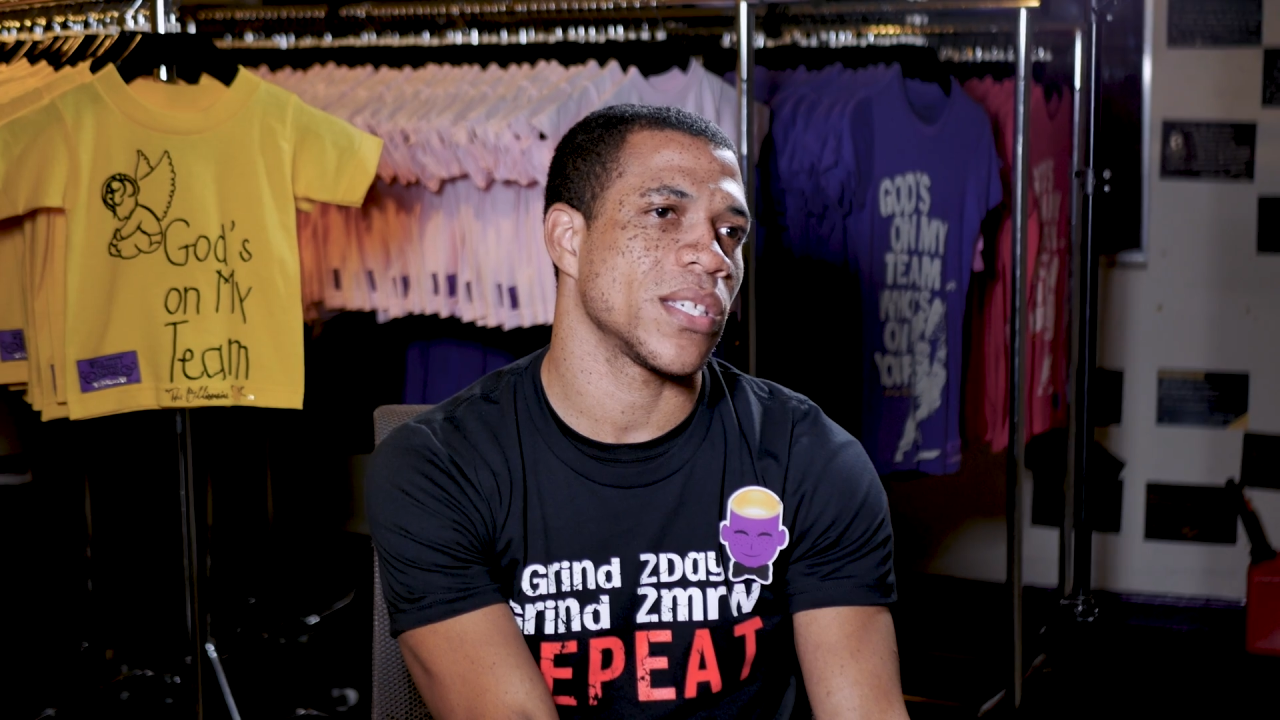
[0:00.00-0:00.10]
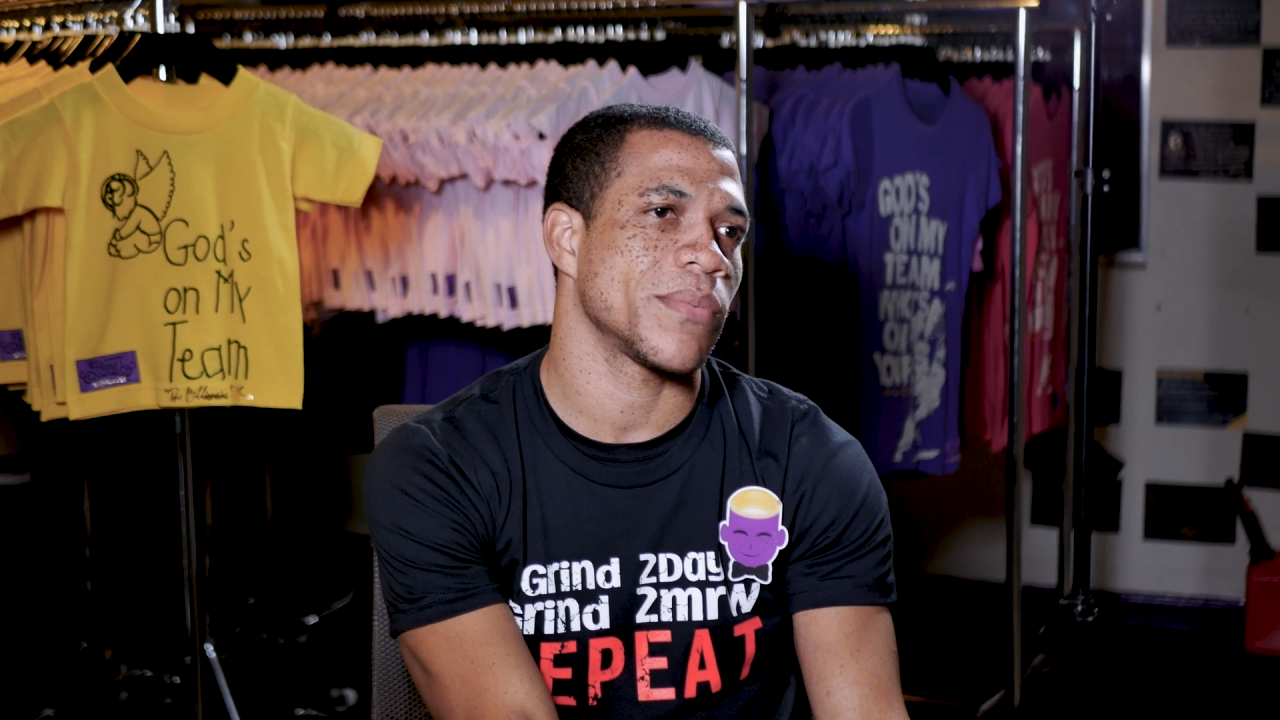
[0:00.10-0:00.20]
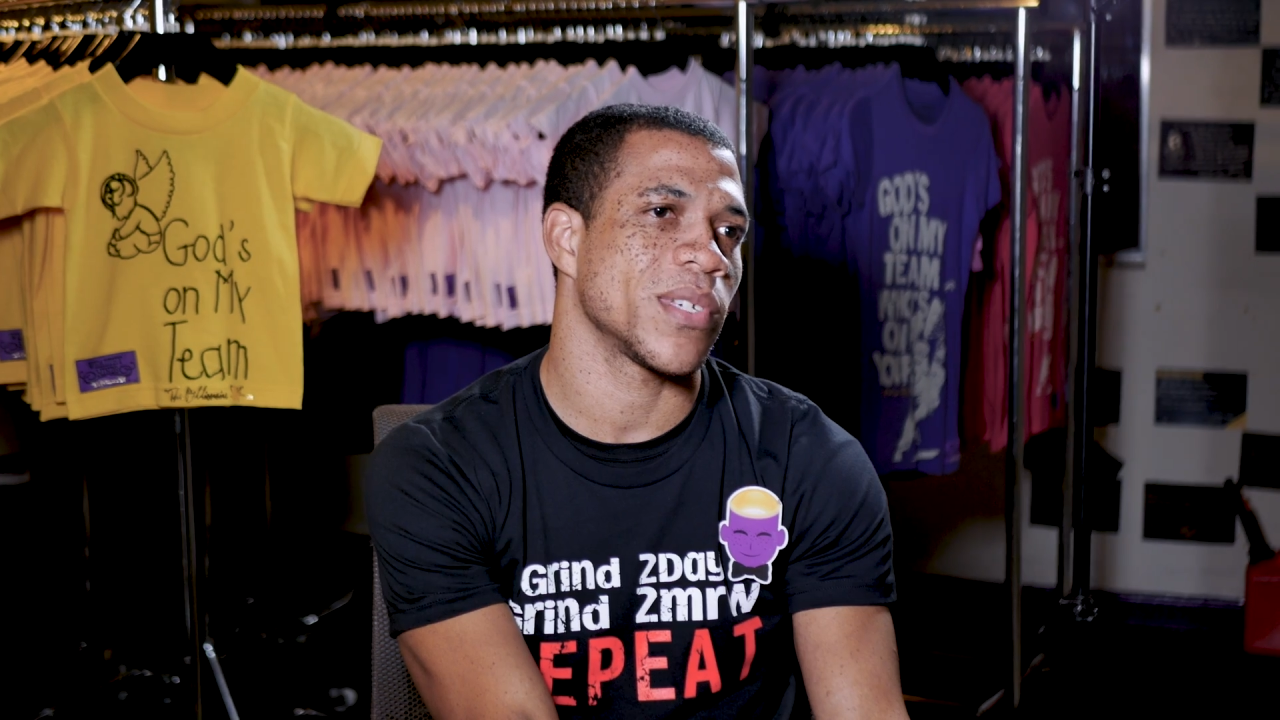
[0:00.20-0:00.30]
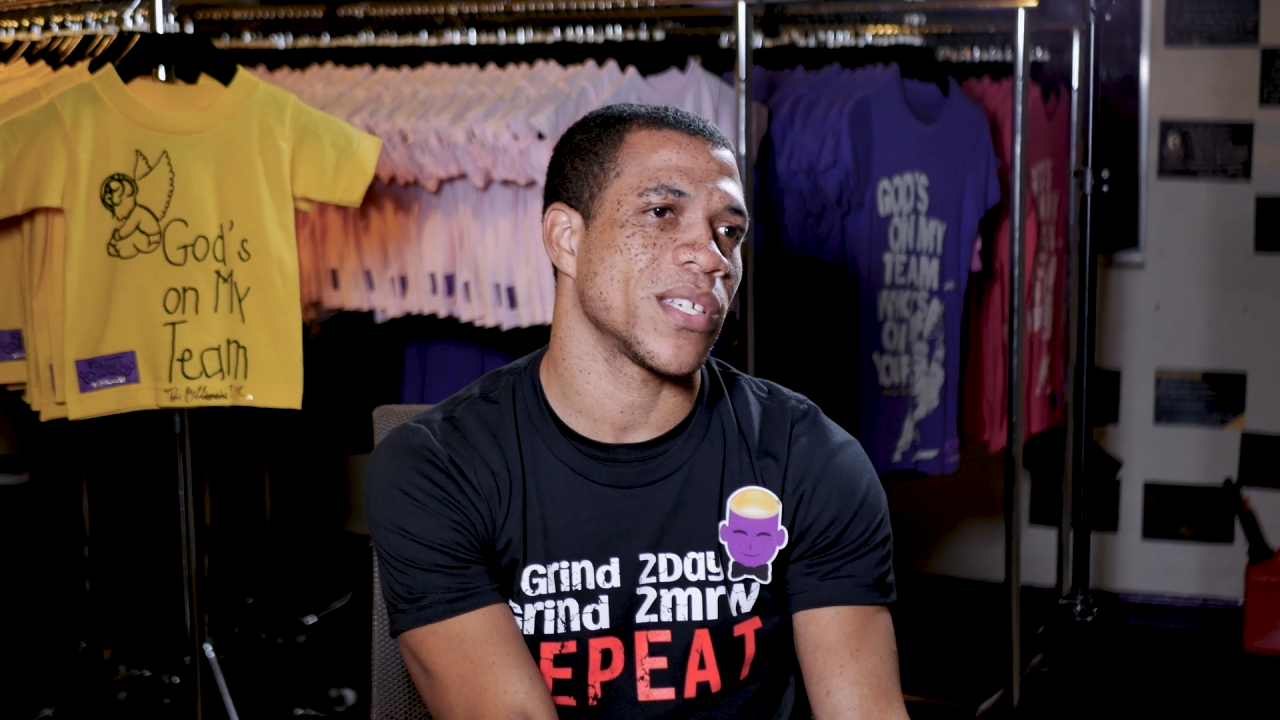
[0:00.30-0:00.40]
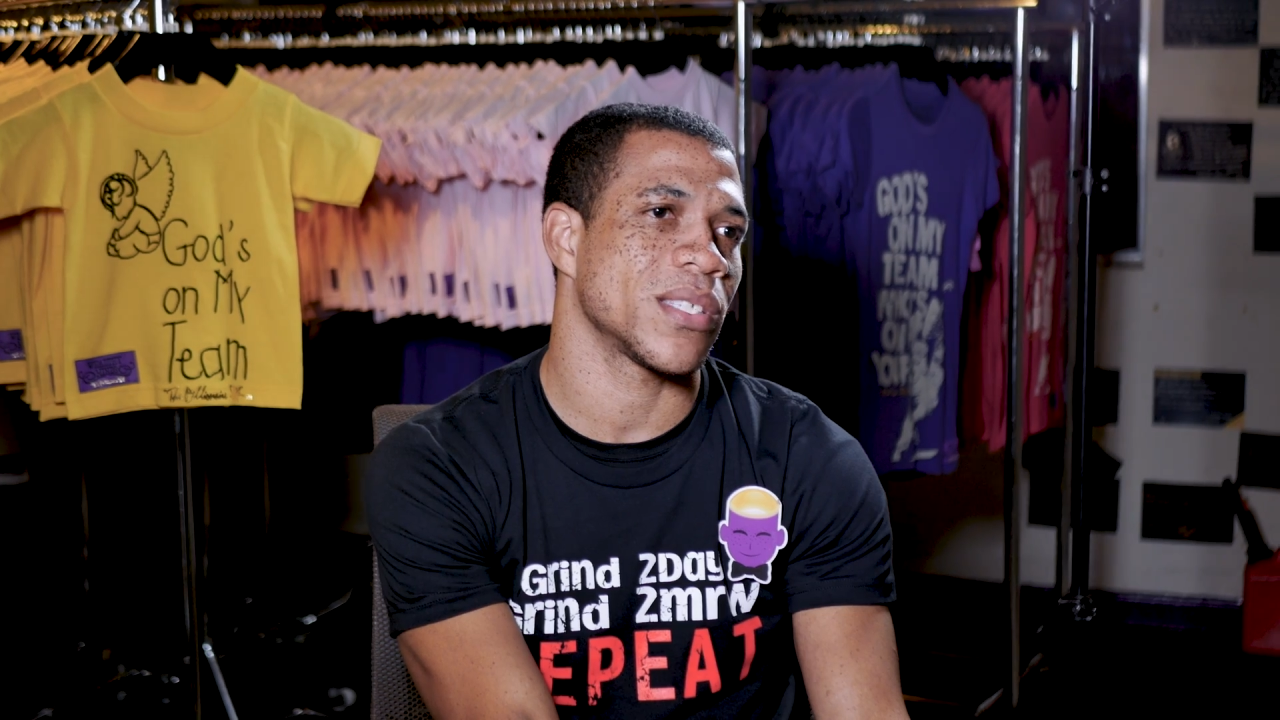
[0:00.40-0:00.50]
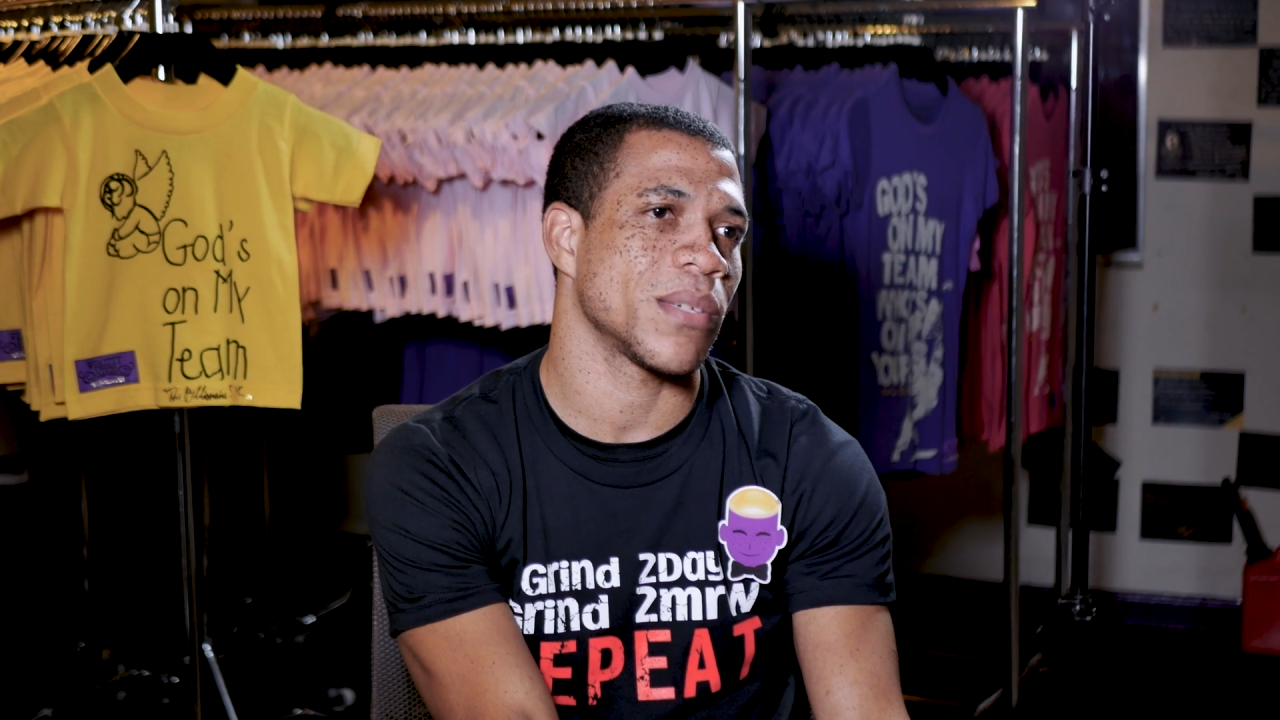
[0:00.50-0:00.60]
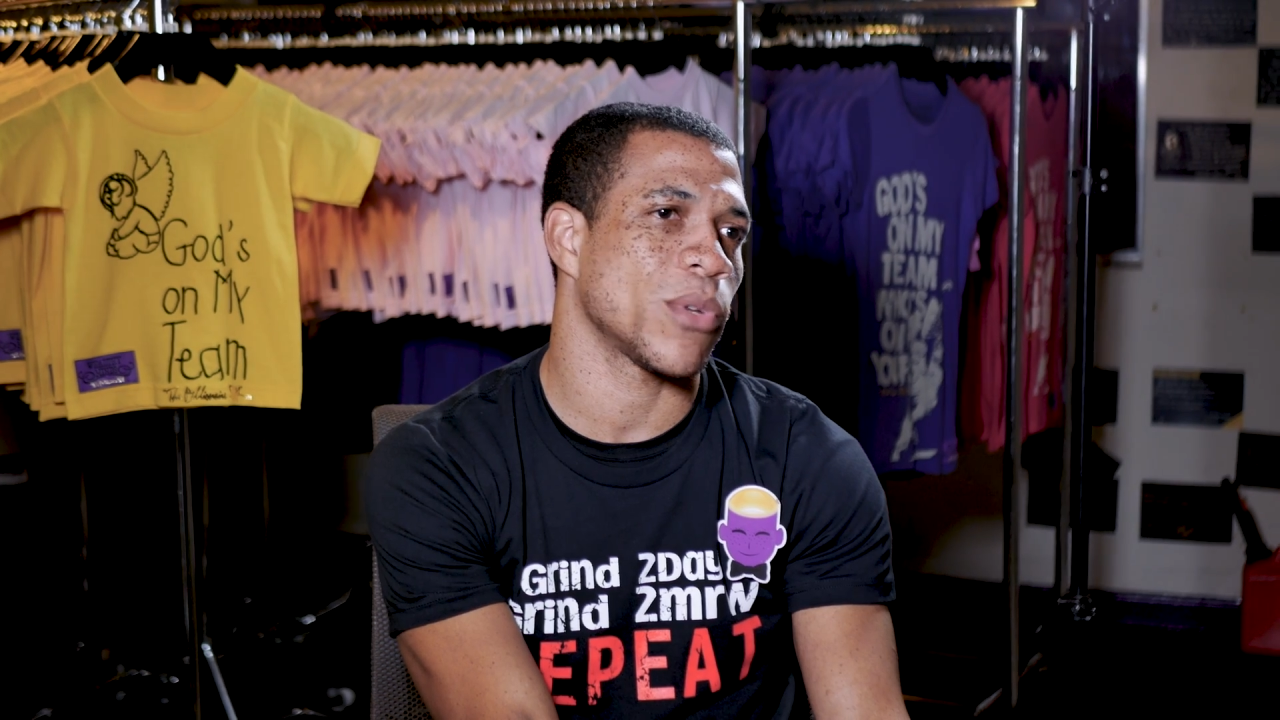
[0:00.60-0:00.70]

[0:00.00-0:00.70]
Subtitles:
is, because